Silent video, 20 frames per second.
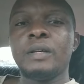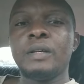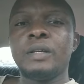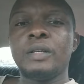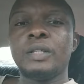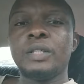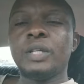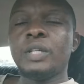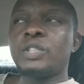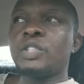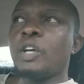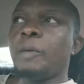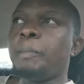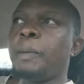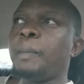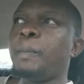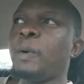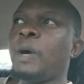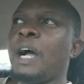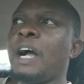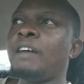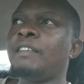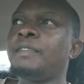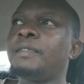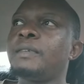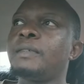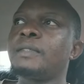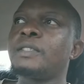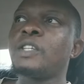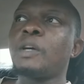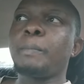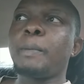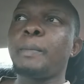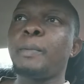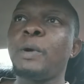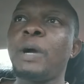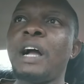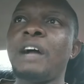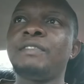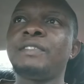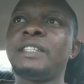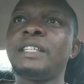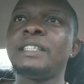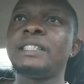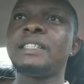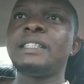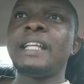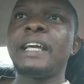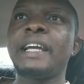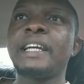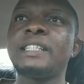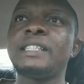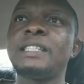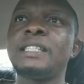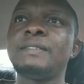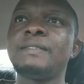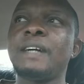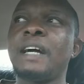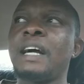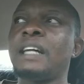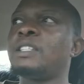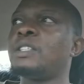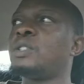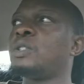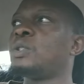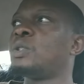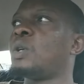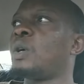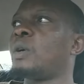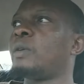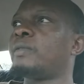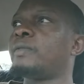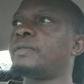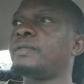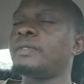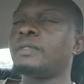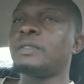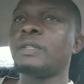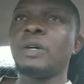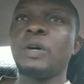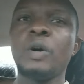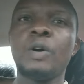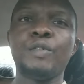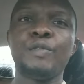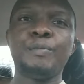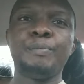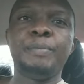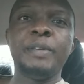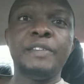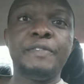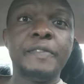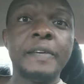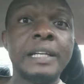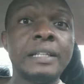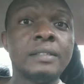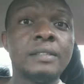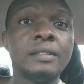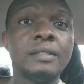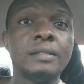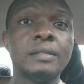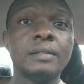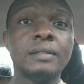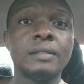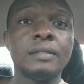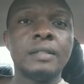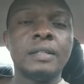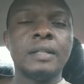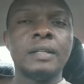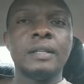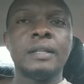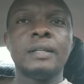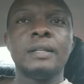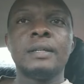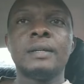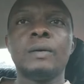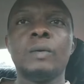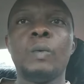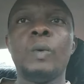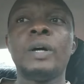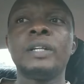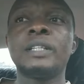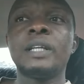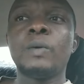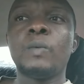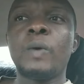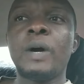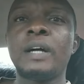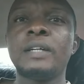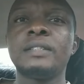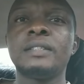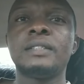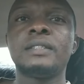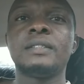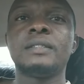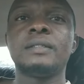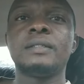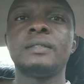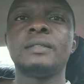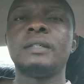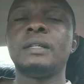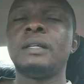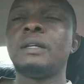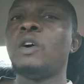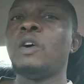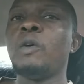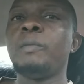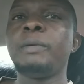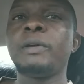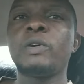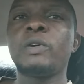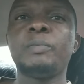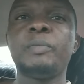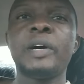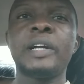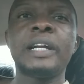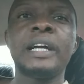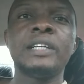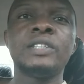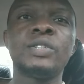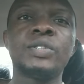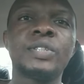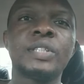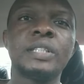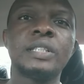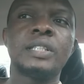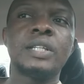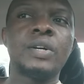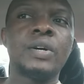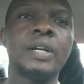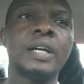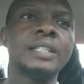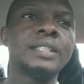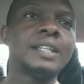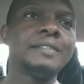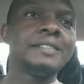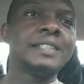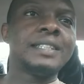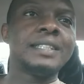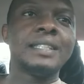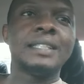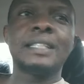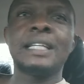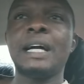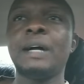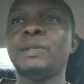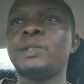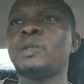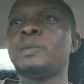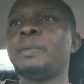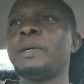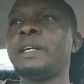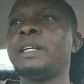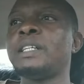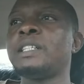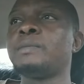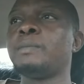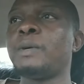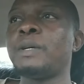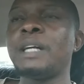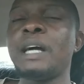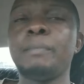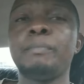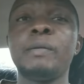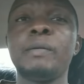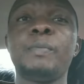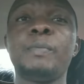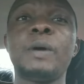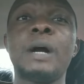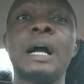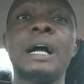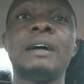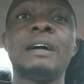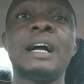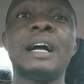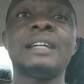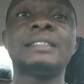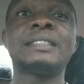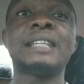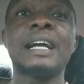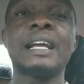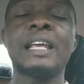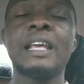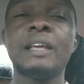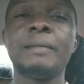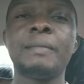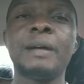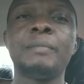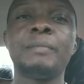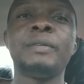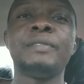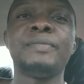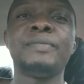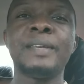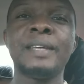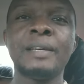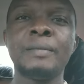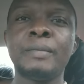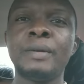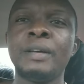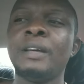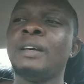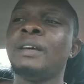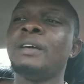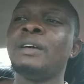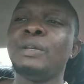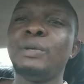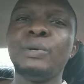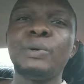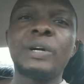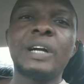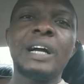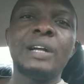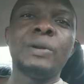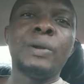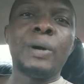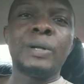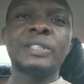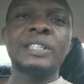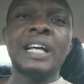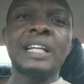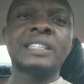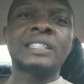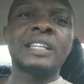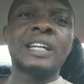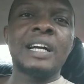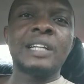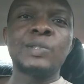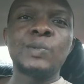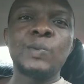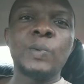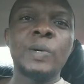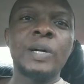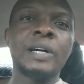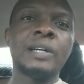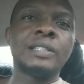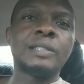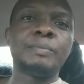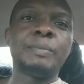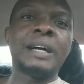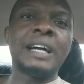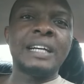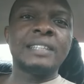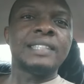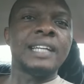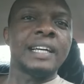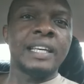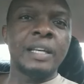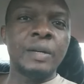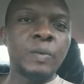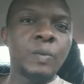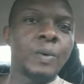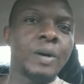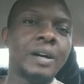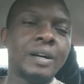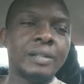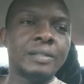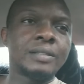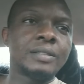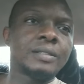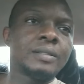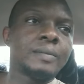So some people have this negative attitude of beefing what they want. Obi Cubana is using 376 cows to bury his mother, and people are attacking him and beefing him. You cannot attract wealth by attacking wealth.